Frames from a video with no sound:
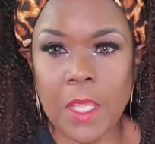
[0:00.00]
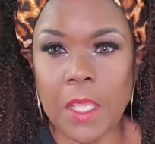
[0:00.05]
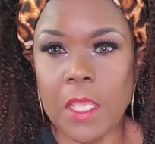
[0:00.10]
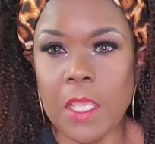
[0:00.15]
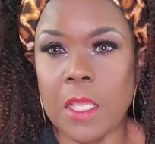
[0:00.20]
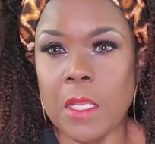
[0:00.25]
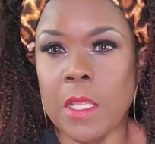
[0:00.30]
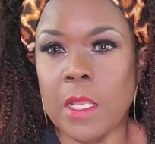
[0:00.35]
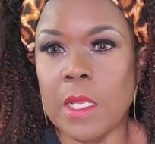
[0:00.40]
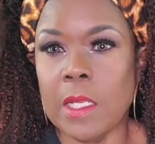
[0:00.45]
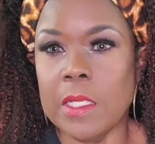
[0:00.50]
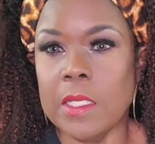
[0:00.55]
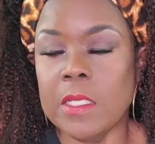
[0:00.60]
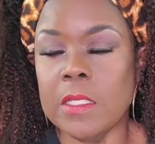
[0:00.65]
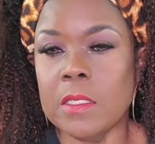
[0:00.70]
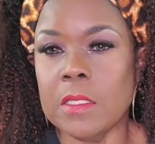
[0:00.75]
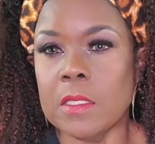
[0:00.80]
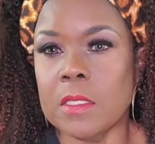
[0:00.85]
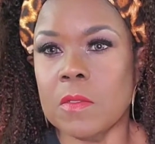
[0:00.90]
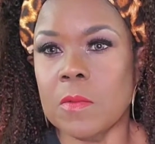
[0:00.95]
and at
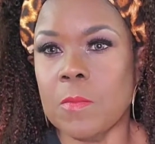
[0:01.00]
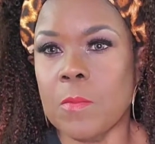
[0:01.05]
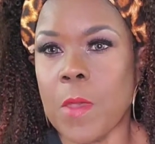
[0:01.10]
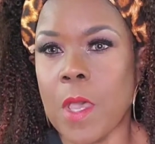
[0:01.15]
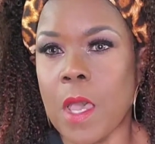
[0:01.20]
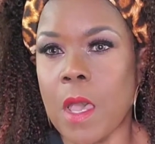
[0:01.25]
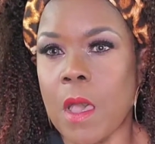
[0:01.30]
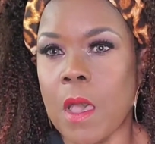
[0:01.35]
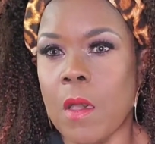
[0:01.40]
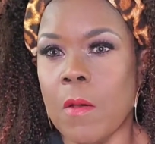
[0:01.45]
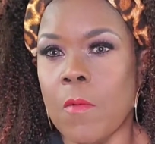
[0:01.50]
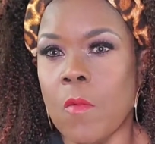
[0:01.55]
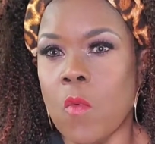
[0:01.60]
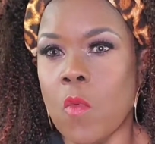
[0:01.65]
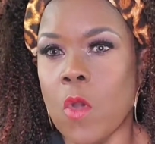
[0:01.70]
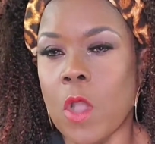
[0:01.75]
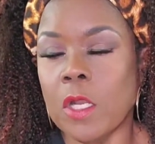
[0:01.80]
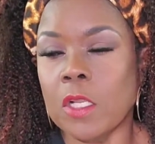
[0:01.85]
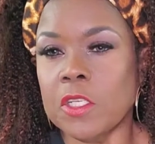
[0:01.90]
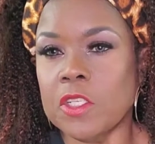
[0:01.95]
least
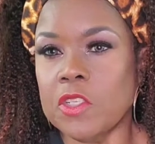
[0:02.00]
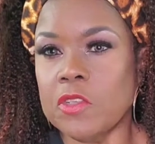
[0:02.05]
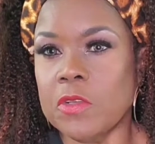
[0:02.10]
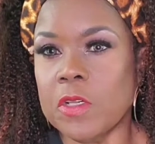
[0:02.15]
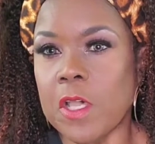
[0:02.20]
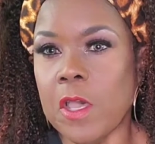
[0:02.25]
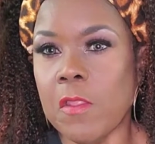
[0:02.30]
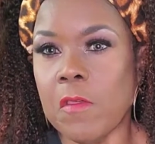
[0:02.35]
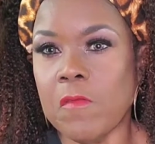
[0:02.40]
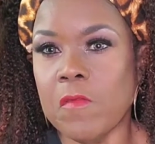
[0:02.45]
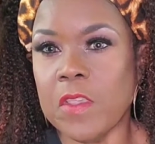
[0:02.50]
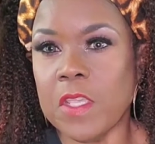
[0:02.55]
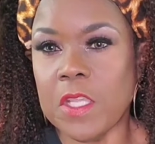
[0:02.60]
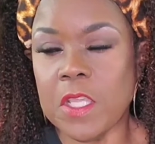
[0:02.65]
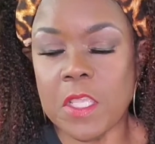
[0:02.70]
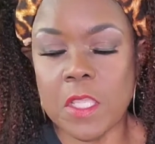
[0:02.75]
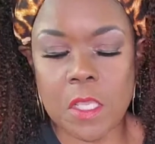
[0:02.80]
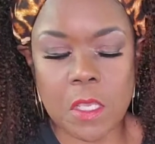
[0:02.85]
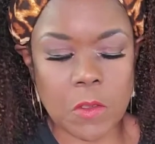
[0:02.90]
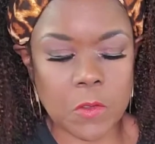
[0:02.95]
one or two other
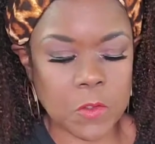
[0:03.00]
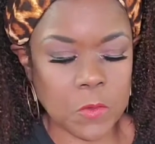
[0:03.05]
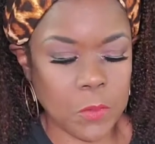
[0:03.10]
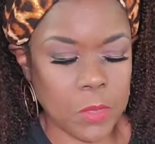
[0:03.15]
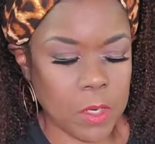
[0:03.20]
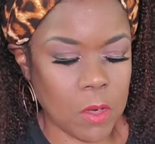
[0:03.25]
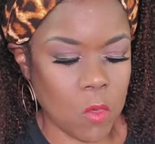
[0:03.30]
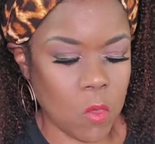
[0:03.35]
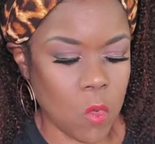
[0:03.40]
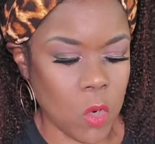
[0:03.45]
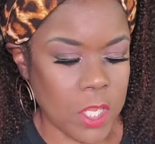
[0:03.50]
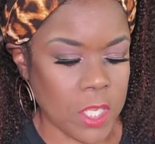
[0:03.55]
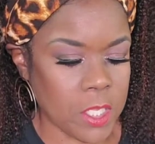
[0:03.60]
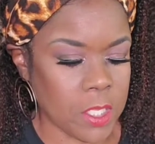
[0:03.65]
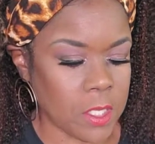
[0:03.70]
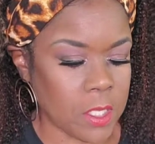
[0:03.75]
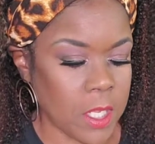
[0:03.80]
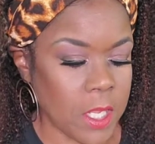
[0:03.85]
videos per week.